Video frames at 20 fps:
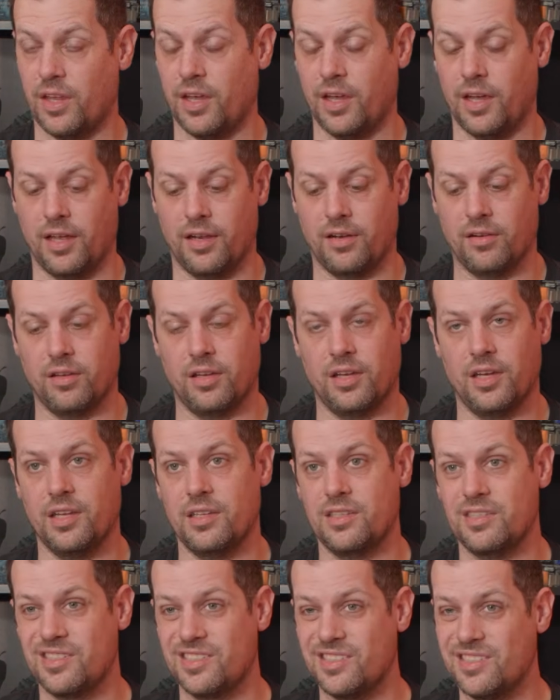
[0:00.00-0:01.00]
and
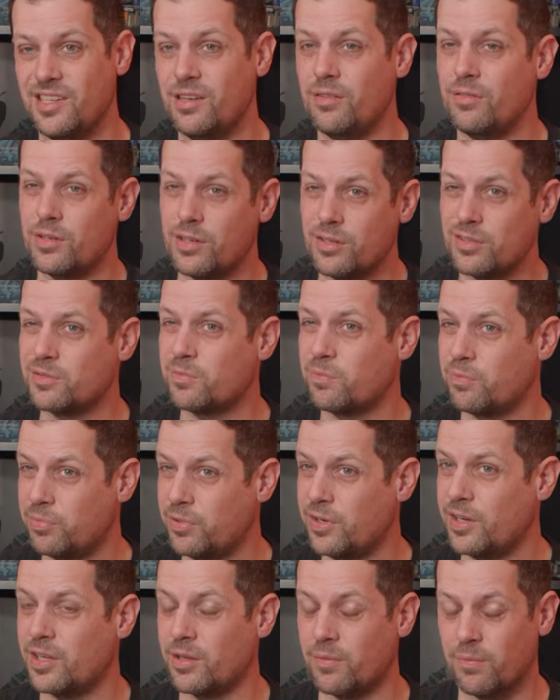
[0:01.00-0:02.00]
it still goes
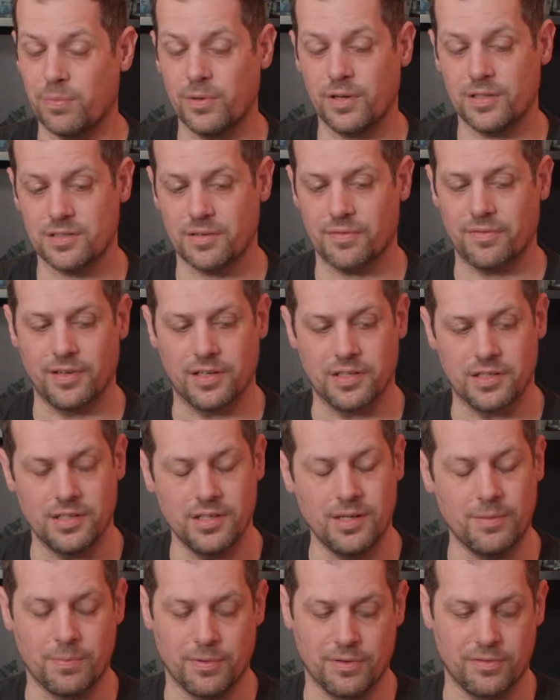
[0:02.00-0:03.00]
pretty impressively
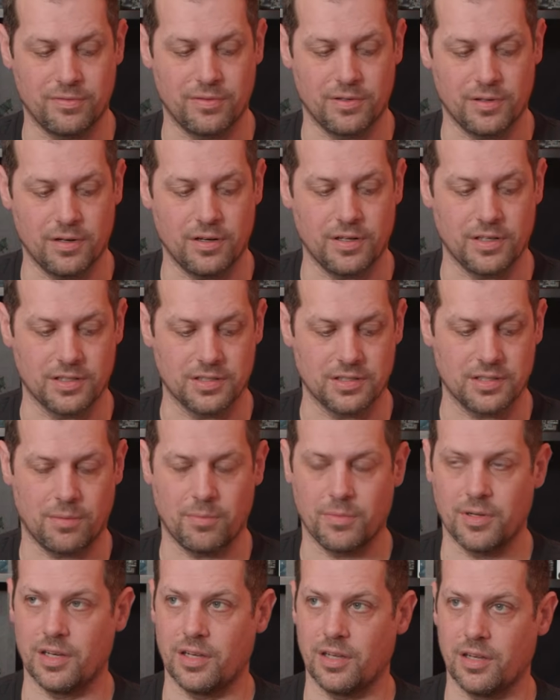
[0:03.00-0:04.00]
deep, if we're honest.
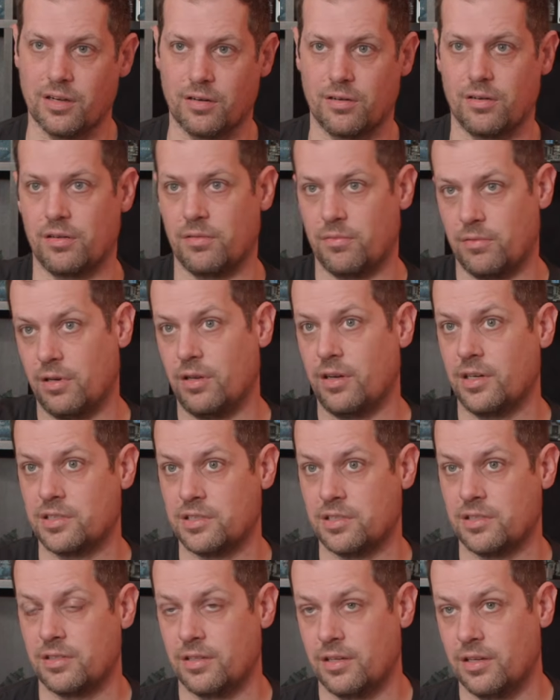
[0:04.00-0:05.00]
I mean, in our
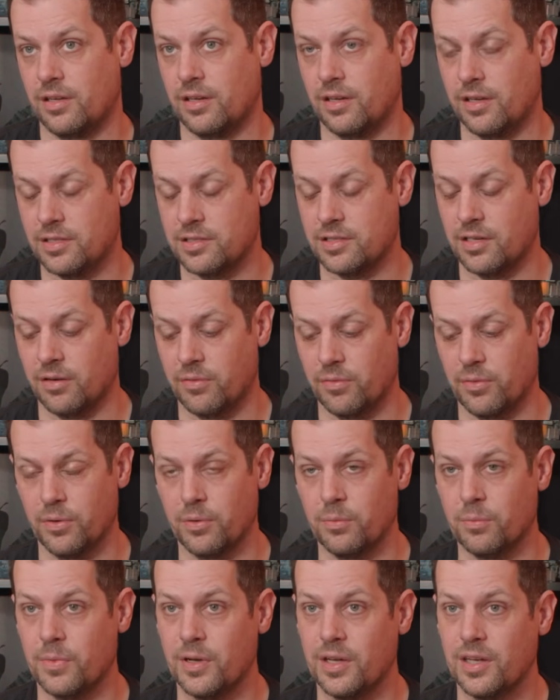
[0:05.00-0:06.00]
large listening
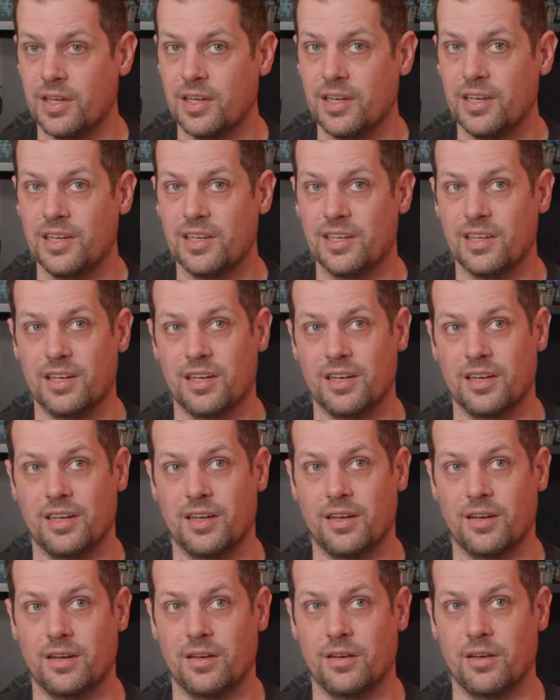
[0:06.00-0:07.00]
room,
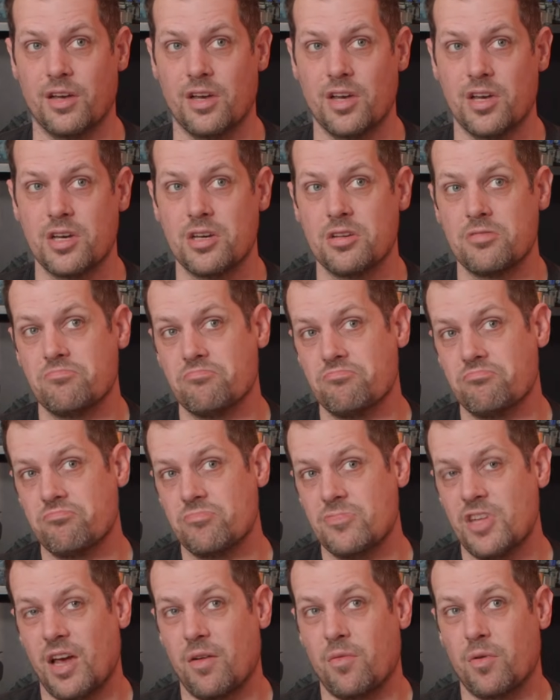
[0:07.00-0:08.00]

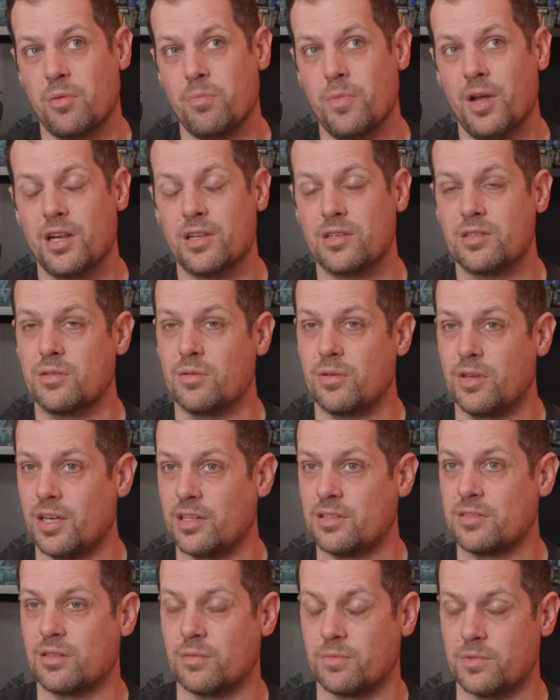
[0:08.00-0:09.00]
we managed to
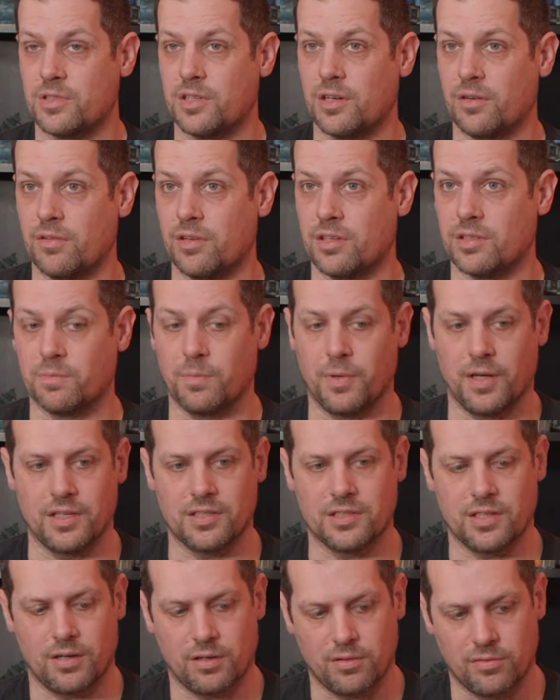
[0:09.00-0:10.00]
get some serious
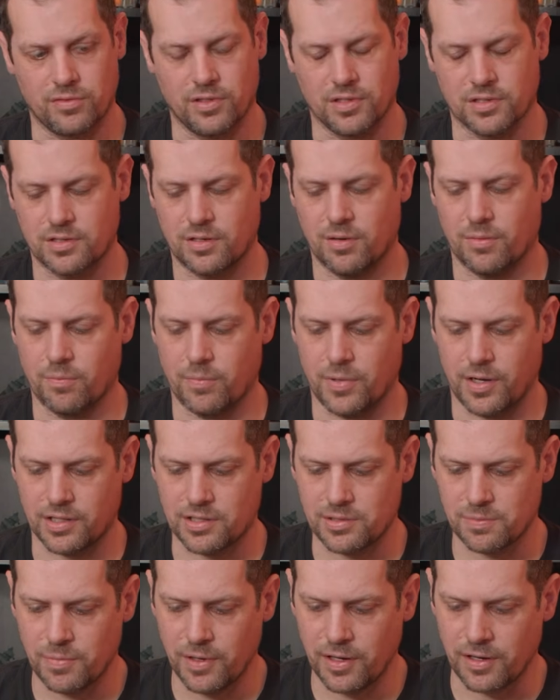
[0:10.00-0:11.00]
bass out of this
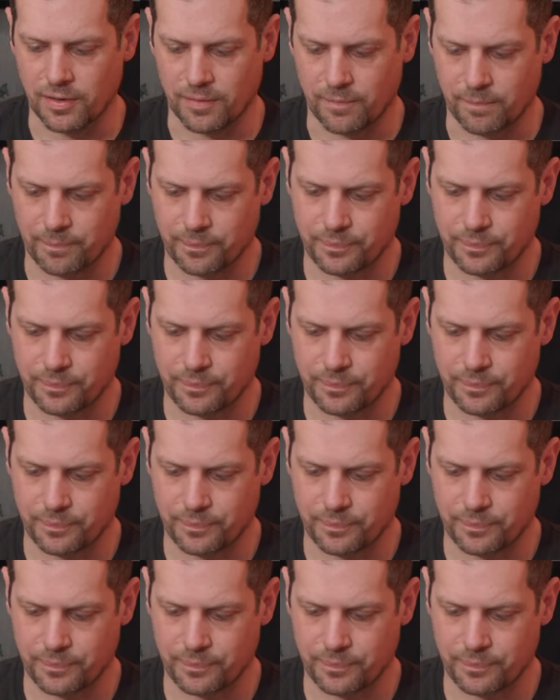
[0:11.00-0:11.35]
compact speaker.